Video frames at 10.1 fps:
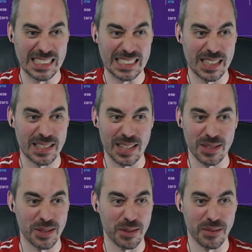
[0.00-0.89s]
I
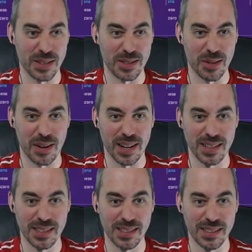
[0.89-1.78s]
sound so convinced, don't I?
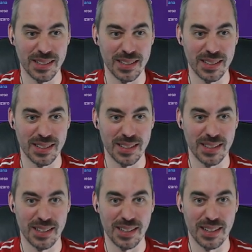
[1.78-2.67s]

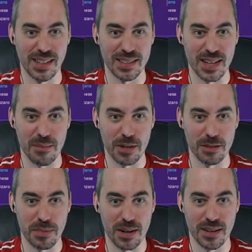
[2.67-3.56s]
He's not
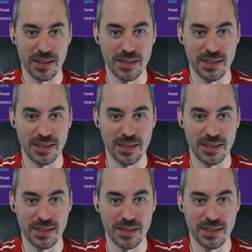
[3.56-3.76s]
much better.